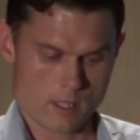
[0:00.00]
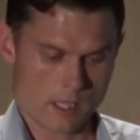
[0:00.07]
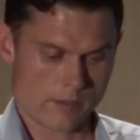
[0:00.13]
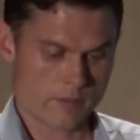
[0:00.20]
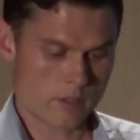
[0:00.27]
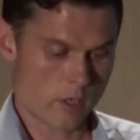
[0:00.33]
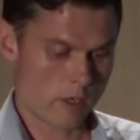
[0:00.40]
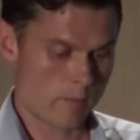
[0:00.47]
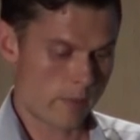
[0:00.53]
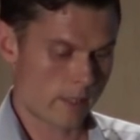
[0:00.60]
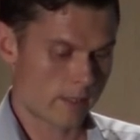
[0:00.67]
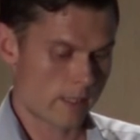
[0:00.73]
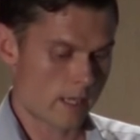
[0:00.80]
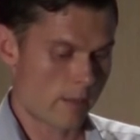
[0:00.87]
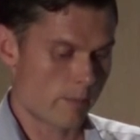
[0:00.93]
I've cherry
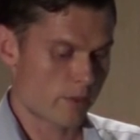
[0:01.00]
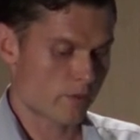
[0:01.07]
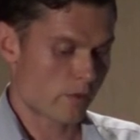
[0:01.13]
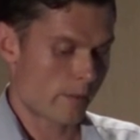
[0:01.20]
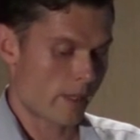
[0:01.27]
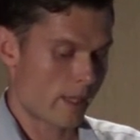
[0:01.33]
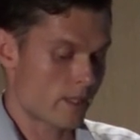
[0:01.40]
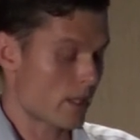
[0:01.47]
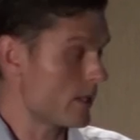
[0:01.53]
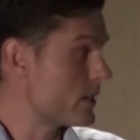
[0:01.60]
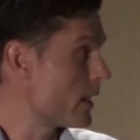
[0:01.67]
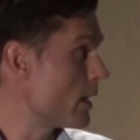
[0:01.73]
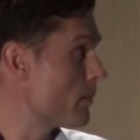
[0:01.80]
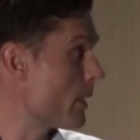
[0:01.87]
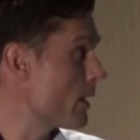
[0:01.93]
picked the numbers from an
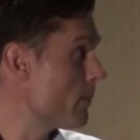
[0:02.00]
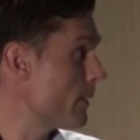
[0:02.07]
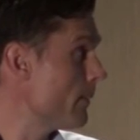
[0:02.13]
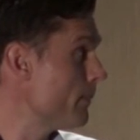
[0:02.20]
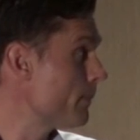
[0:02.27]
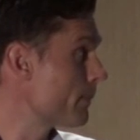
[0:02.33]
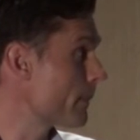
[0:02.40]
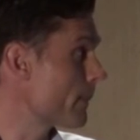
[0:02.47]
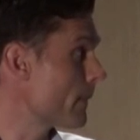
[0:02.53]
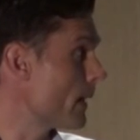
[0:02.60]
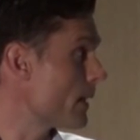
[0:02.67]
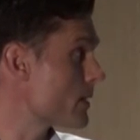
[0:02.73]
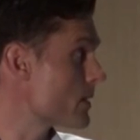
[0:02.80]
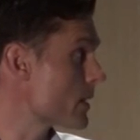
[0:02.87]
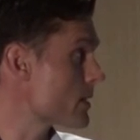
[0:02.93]
AJCN paper.
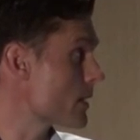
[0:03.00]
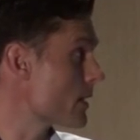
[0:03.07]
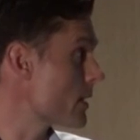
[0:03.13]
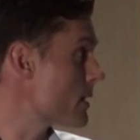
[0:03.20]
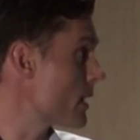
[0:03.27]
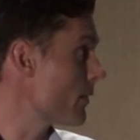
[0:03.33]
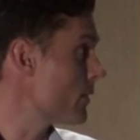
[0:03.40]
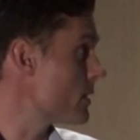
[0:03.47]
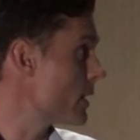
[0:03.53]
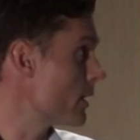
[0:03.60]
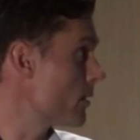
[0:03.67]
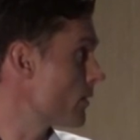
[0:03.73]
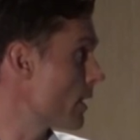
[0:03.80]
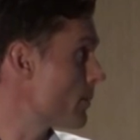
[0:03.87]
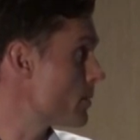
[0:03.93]
That's just under
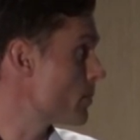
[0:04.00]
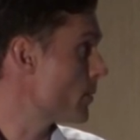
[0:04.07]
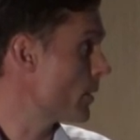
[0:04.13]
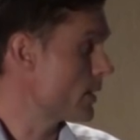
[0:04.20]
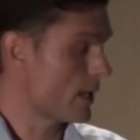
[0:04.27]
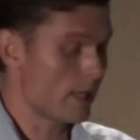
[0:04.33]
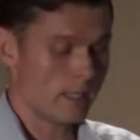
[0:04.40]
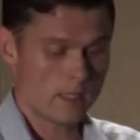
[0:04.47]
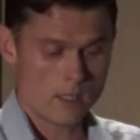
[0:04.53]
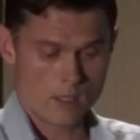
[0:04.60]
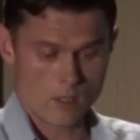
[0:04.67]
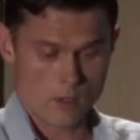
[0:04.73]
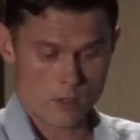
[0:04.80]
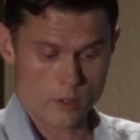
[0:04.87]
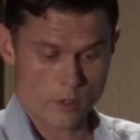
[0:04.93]
17 grams per day,
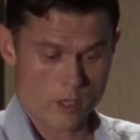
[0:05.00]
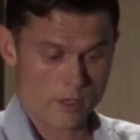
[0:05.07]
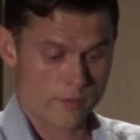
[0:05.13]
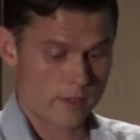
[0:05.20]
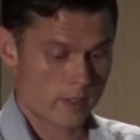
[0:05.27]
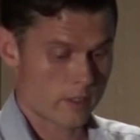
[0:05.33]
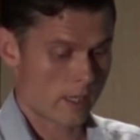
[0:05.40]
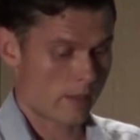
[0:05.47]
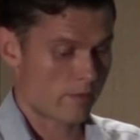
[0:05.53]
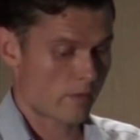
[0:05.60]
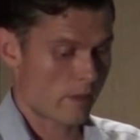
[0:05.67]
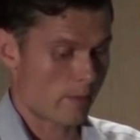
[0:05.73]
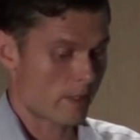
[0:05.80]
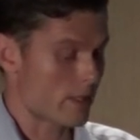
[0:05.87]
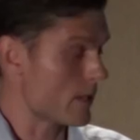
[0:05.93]
although over the time
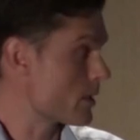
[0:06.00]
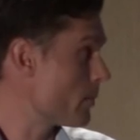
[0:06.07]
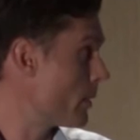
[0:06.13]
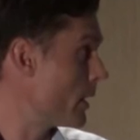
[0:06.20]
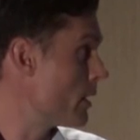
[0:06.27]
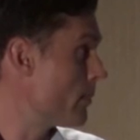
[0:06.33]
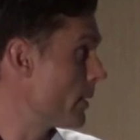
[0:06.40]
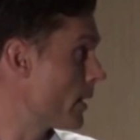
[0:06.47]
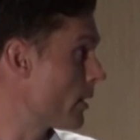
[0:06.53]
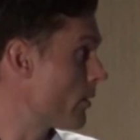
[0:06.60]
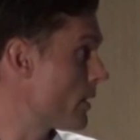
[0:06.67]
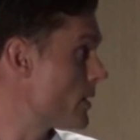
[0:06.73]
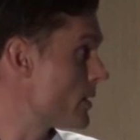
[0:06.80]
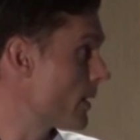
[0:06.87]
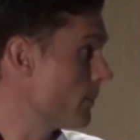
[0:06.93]
frame it does appear to be
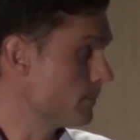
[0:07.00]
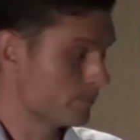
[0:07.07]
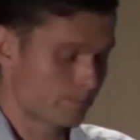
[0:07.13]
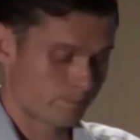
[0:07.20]
increasing.